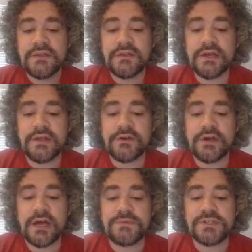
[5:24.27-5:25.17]
The other
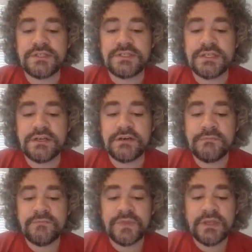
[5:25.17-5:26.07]
options here,
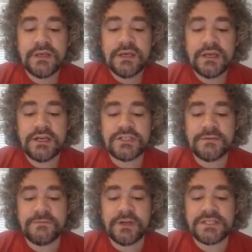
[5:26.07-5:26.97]

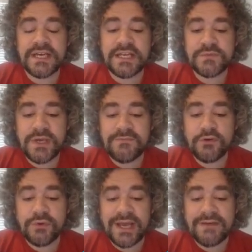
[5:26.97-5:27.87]
the font size, we have
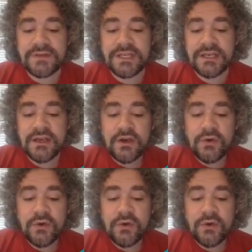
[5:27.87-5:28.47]
gravity,